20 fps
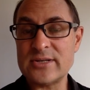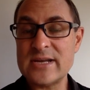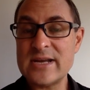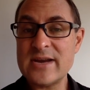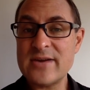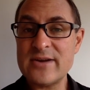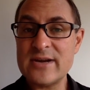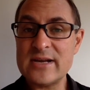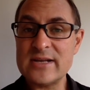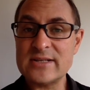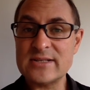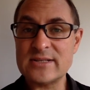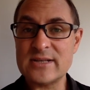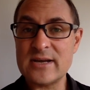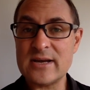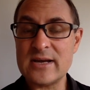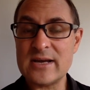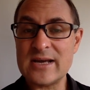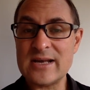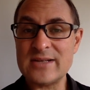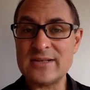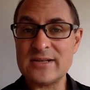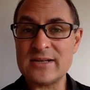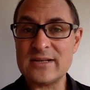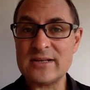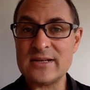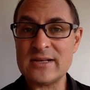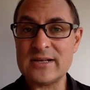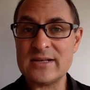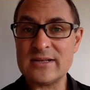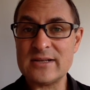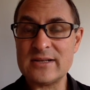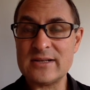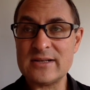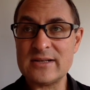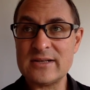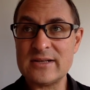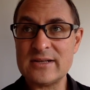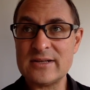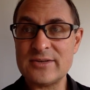Here is the
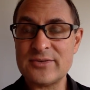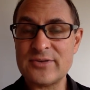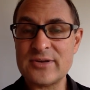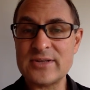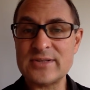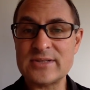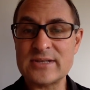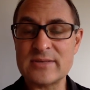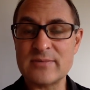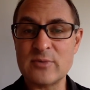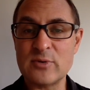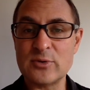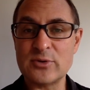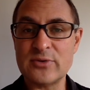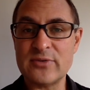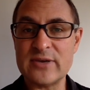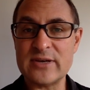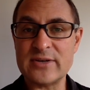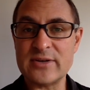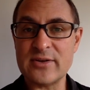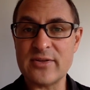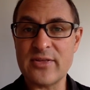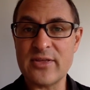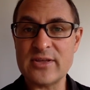intrinsic motivator,